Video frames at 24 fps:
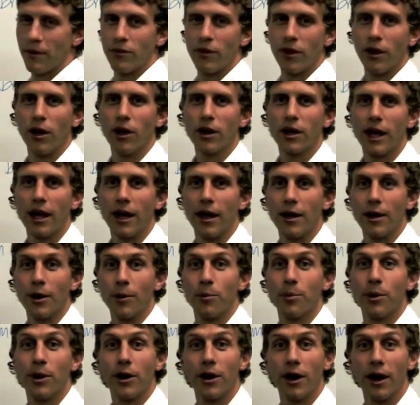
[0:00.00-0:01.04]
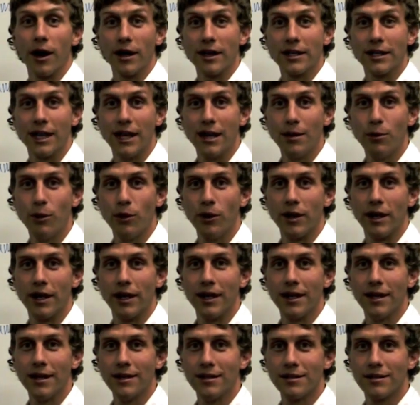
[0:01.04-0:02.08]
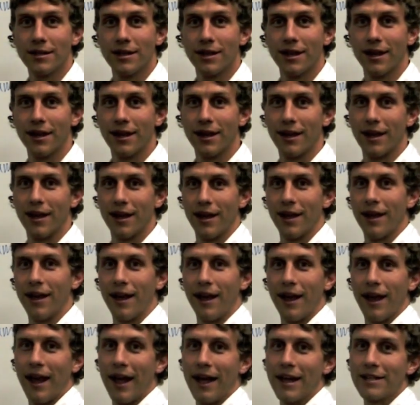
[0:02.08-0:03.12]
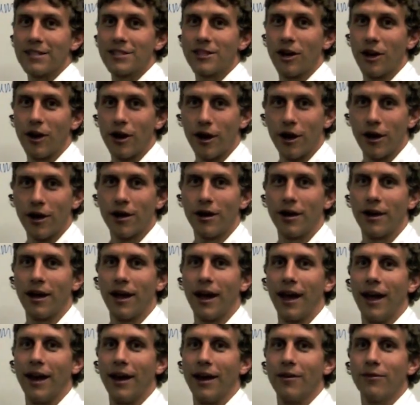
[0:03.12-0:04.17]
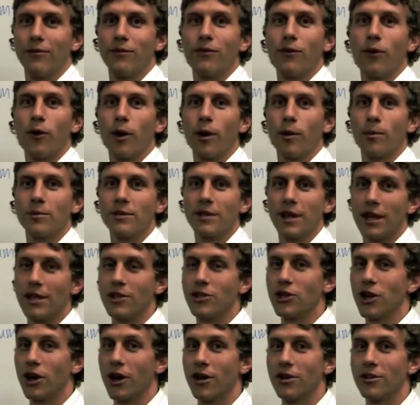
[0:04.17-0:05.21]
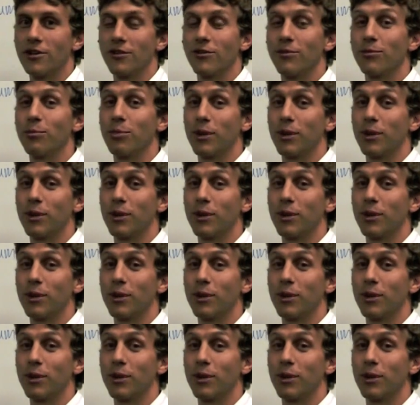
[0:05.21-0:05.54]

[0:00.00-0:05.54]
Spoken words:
if you look at your periodic table, is Sr, and it forms a charge of